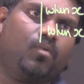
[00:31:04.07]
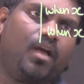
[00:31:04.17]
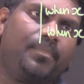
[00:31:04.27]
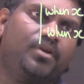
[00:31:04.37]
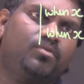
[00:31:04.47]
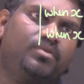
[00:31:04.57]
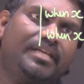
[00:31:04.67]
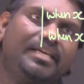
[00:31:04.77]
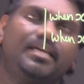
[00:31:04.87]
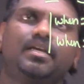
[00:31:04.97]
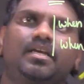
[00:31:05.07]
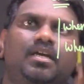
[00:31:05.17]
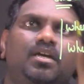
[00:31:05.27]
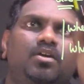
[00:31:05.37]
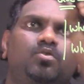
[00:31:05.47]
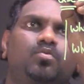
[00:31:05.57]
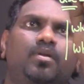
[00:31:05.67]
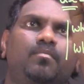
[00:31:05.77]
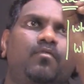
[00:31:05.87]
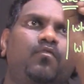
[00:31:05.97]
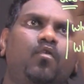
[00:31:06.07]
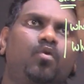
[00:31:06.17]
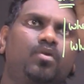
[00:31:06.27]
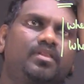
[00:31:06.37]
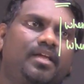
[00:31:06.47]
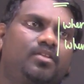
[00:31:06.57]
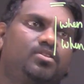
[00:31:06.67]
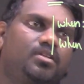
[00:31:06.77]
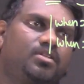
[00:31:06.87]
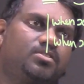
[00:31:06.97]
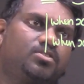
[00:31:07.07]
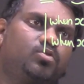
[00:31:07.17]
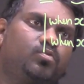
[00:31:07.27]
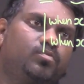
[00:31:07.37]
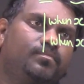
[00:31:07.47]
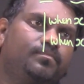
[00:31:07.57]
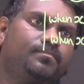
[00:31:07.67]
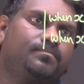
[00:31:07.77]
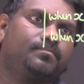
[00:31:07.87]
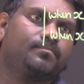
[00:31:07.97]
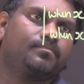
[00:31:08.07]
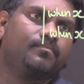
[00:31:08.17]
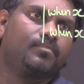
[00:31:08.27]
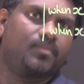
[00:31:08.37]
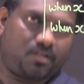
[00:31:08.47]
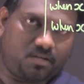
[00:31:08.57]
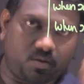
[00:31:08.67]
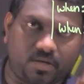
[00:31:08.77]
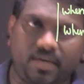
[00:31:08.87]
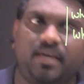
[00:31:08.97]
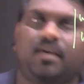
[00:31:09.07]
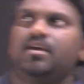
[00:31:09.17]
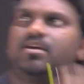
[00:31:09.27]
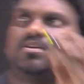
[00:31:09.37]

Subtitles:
what happened to t? 2 number 4, then it's 2. Okay,